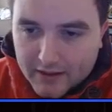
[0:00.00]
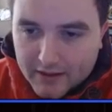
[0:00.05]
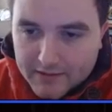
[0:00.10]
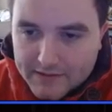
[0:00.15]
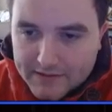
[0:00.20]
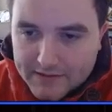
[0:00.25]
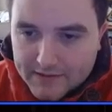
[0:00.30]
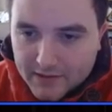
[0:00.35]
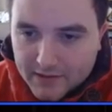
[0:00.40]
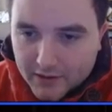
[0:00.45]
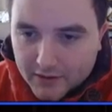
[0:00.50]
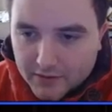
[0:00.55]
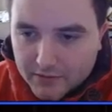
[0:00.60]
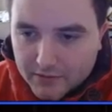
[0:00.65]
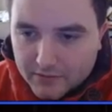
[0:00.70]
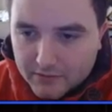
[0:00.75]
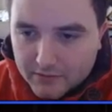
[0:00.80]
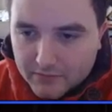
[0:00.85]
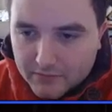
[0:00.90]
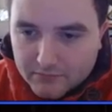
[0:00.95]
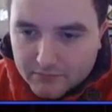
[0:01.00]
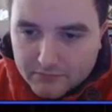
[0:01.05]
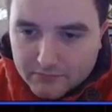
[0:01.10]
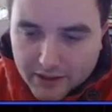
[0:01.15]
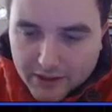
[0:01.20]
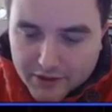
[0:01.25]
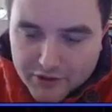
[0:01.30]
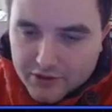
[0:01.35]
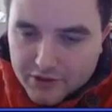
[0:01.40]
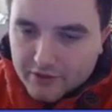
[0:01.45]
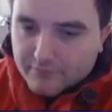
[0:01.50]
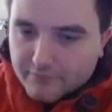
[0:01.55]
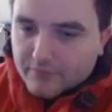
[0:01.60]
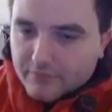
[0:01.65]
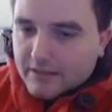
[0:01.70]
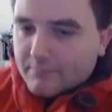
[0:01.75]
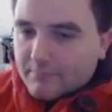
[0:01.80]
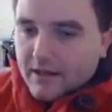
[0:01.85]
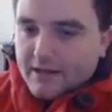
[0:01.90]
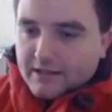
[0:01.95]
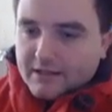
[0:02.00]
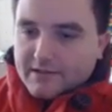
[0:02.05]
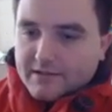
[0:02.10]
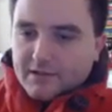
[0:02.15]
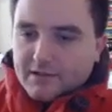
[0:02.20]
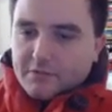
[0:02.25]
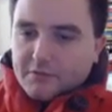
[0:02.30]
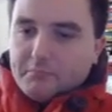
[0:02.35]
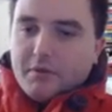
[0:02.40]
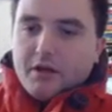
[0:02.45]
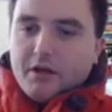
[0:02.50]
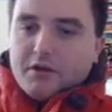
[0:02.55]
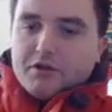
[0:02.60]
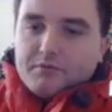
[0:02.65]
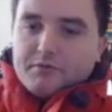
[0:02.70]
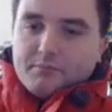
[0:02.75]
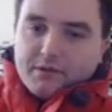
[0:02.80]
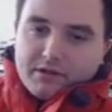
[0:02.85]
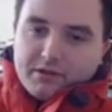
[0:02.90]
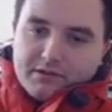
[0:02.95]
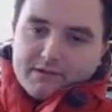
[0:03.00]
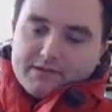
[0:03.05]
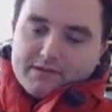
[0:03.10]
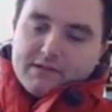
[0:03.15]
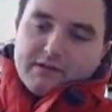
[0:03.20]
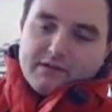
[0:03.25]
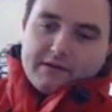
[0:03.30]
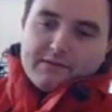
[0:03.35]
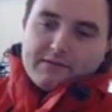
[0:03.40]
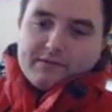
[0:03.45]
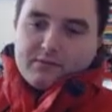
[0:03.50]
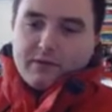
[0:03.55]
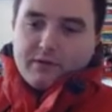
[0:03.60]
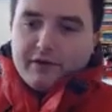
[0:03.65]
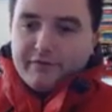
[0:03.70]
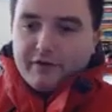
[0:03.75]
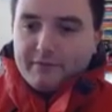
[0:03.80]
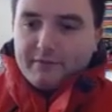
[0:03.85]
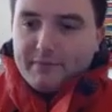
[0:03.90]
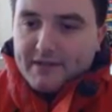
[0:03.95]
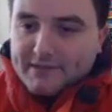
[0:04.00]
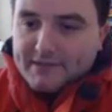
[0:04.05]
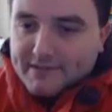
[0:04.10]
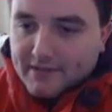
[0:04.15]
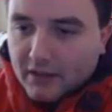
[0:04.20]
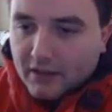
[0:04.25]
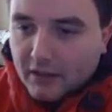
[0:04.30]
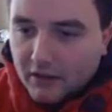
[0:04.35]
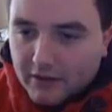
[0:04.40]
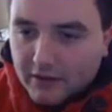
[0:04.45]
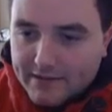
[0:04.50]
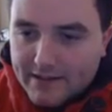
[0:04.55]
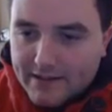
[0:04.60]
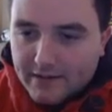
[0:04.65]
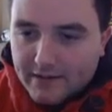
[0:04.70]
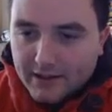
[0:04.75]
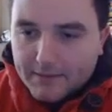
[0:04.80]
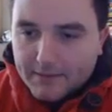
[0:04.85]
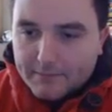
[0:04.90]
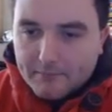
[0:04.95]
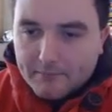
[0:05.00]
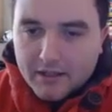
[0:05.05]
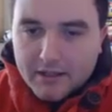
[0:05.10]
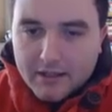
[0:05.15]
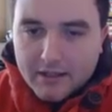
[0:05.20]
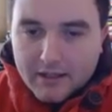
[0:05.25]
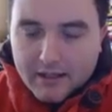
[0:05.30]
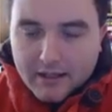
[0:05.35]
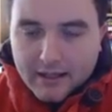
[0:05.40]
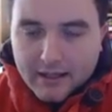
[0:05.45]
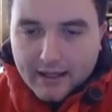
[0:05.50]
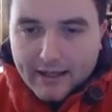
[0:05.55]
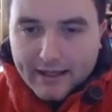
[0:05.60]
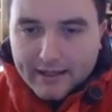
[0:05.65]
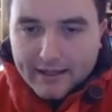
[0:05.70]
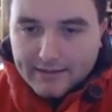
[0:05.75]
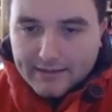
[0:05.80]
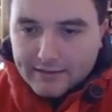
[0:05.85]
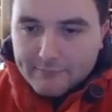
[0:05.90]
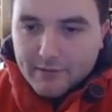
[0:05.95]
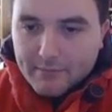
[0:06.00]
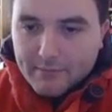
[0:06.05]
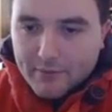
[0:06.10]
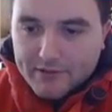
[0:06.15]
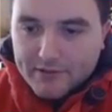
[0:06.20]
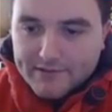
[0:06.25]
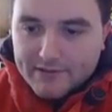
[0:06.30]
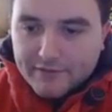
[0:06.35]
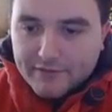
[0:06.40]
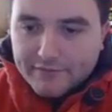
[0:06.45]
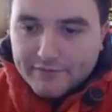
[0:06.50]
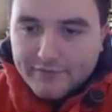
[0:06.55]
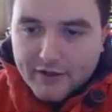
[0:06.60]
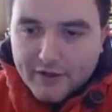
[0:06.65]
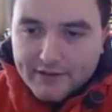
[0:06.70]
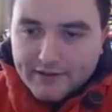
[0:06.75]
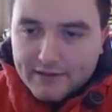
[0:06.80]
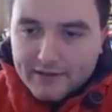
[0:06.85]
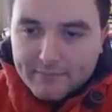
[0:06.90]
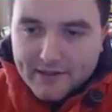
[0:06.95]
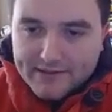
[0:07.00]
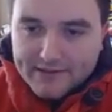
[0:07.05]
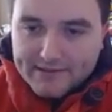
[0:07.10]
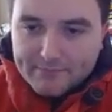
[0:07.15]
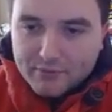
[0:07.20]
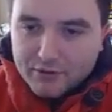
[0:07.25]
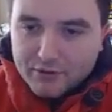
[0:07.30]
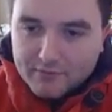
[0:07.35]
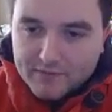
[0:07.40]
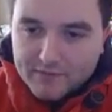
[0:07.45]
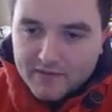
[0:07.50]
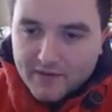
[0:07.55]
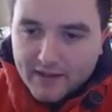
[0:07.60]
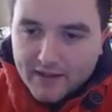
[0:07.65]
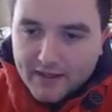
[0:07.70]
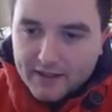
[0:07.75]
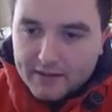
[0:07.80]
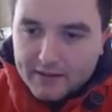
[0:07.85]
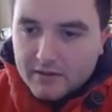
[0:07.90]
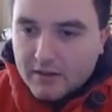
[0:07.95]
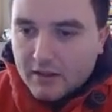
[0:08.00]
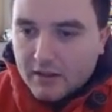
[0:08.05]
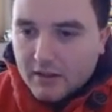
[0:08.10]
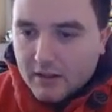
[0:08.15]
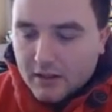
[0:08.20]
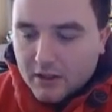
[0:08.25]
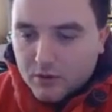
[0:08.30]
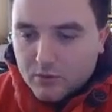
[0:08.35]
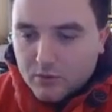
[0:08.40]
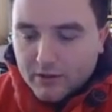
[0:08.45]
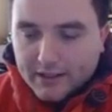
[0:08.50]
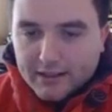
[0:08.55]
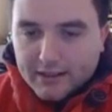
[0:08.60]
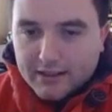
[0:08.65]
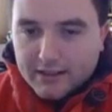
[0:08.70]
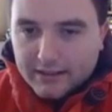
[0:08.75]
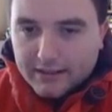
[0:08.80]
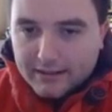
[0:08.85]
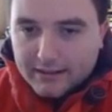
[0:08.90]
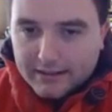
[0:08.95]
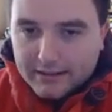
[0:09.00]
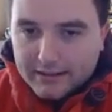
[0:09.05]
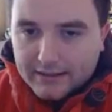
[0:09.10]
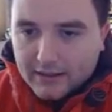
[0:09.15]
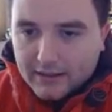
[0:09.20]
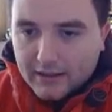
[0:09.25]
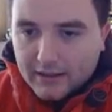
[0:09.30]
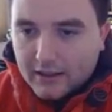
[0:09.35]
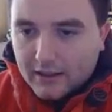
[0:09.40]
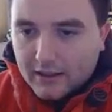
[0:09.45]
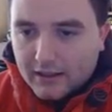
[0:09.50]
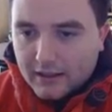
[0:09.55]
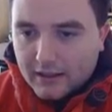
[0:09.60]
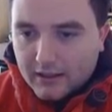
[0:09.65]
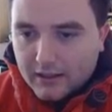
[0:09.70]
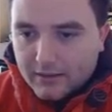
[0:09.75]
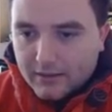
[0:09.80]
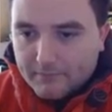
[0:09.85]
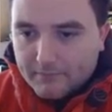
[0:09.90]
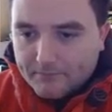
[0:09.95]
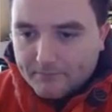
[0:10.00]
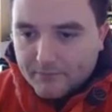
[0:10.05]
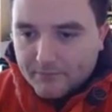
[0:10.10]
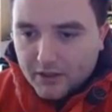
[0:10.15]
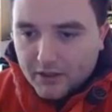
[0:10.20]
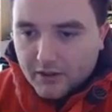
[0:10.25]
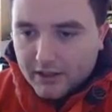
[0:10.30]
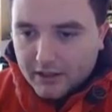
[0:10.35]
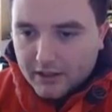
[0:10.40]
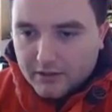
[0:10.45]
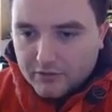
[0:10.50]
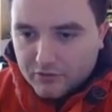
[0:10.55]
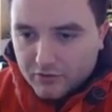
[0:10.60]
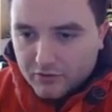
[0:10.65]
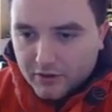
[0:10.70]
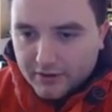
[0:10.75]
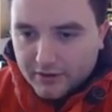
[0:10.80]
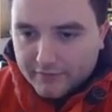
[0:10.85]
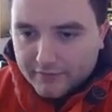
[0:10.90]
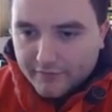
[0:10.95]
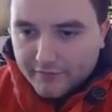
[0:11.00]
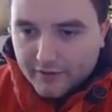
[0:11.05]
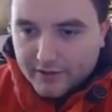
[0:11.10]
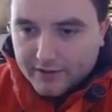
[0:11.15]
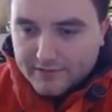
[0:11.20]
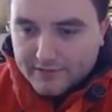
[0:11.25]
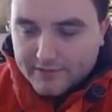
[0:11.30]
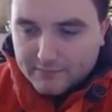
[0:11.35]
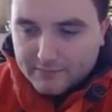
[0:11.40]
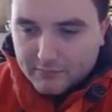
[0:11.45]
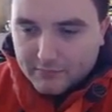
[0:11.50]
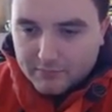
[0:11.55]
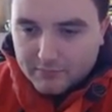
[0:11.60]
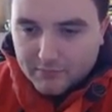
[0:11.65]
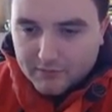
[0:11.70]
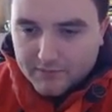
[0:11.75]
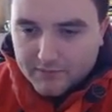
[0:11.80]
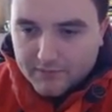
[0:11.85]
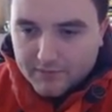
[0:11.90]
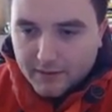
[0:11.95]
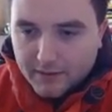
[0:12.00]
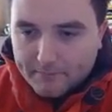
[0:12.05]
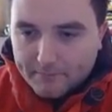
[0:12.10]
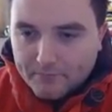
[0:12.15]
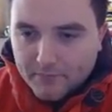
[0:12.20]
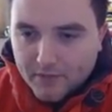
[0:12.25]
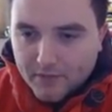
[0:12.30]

So I shouldn't have really panicked so much because, you know, twenty-five minutes is a lot of time, and if my opponent's not finding the best moves, then quite clearly, um, you know, I can try and find some good moves here.